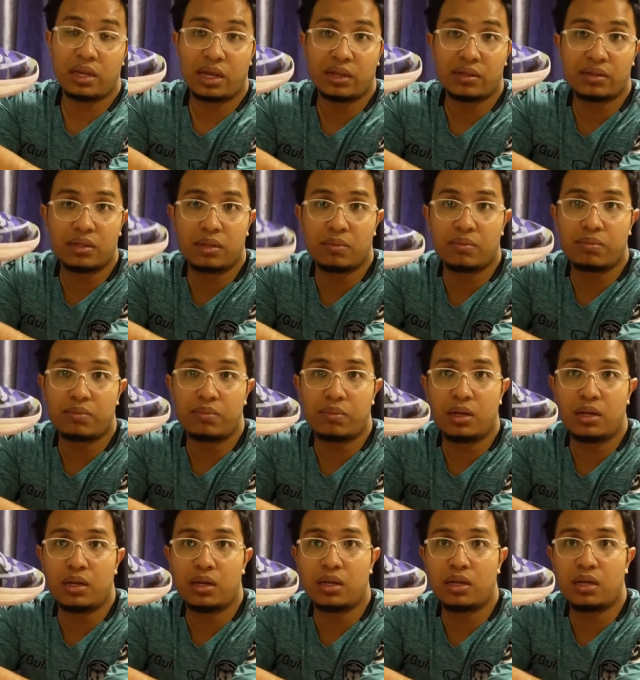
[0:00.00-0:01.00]
I said
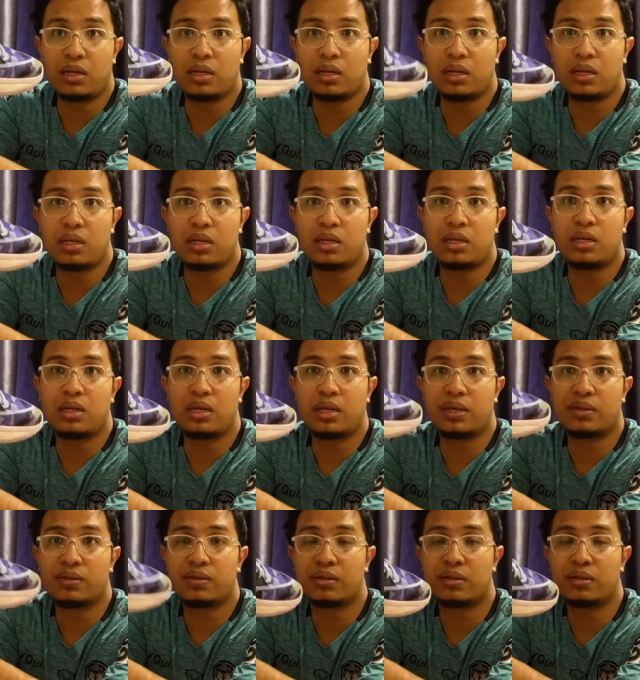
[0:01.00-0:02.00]
earlier,
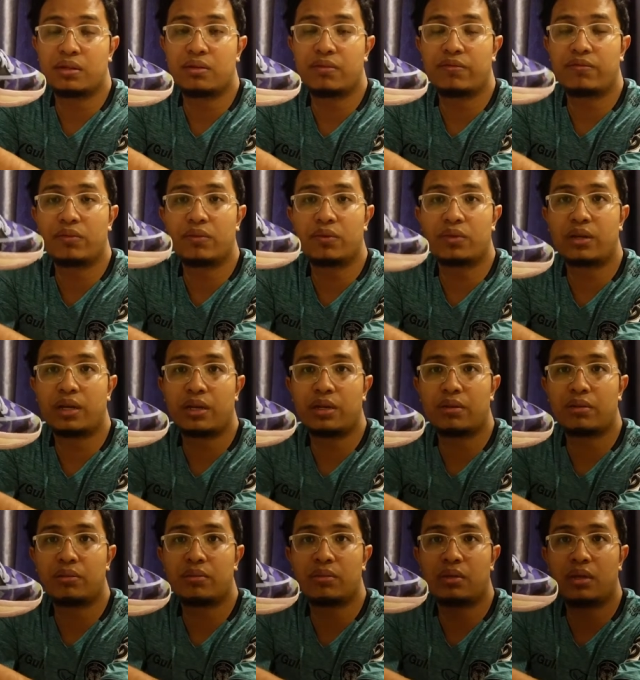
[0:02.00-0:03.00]
is a full
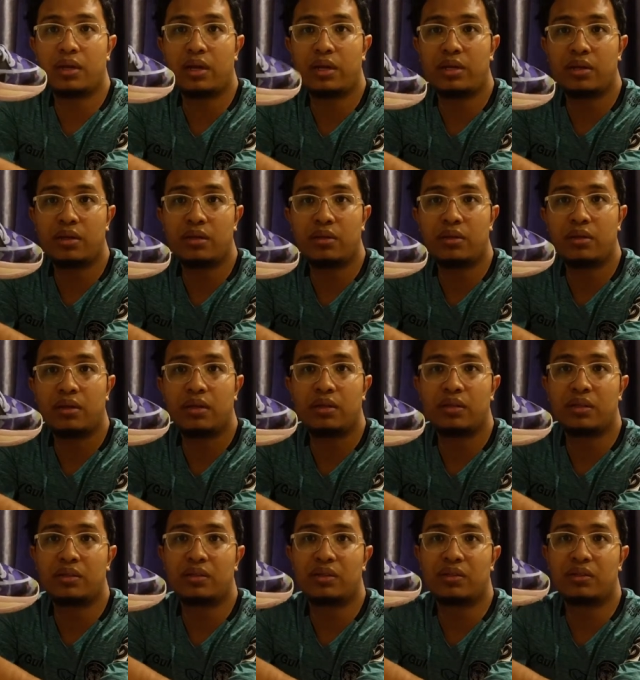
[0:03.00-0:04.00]
grain leather.
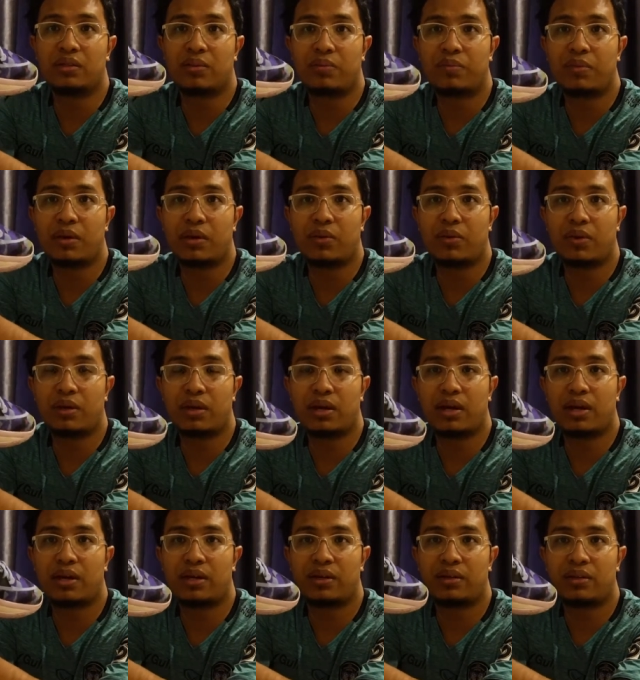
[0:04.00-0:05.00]
This is the part where
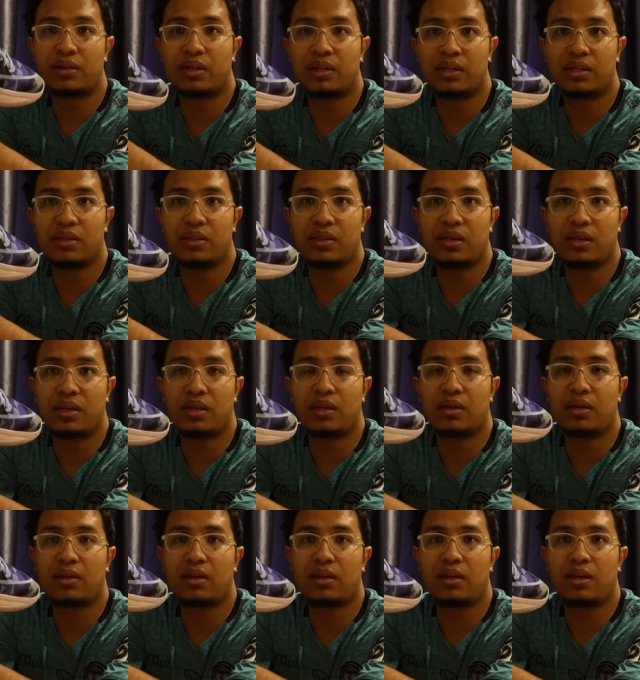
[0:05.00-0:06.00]
I really
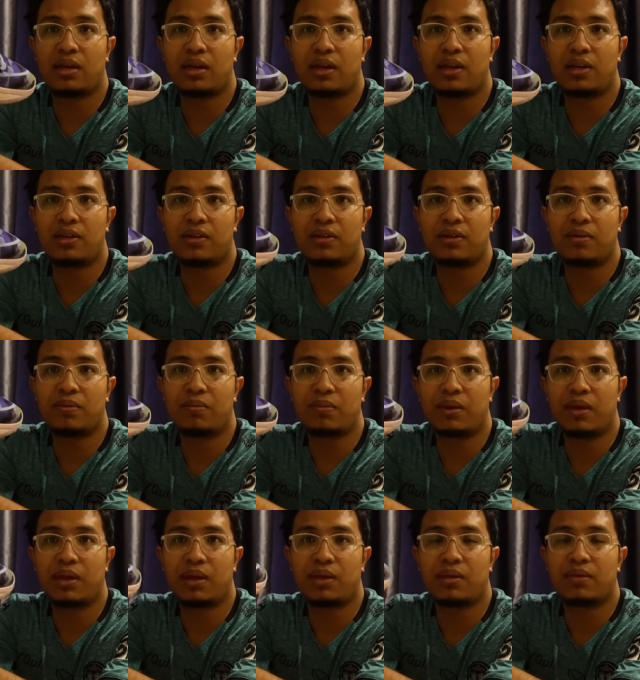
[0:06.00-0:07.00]
think it
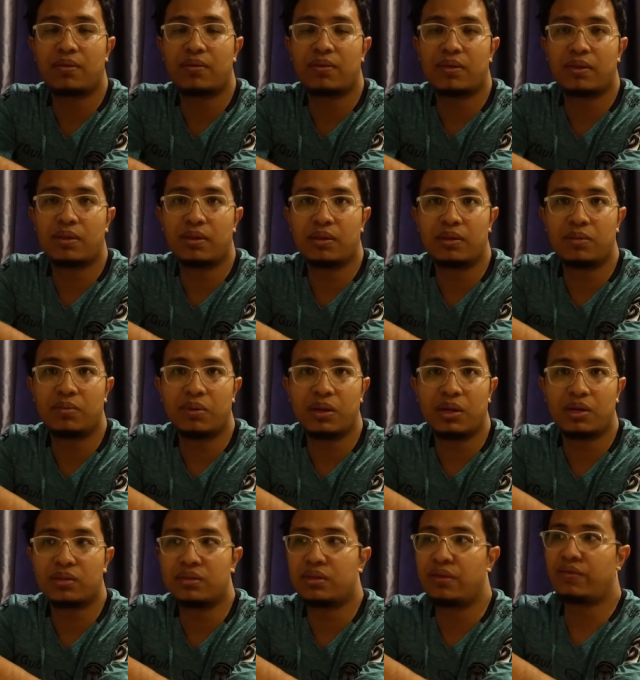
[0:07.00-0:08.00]
make the
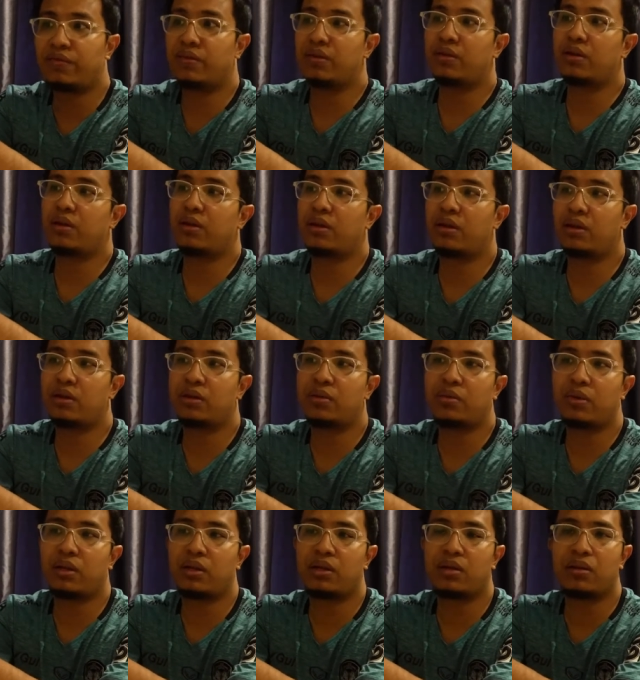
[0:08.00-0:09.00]
biggest difference. They
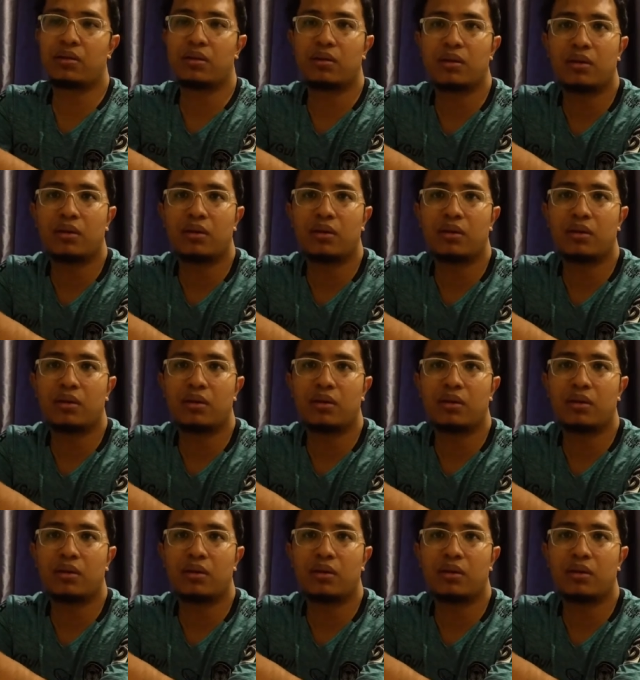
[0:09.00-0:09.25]
make the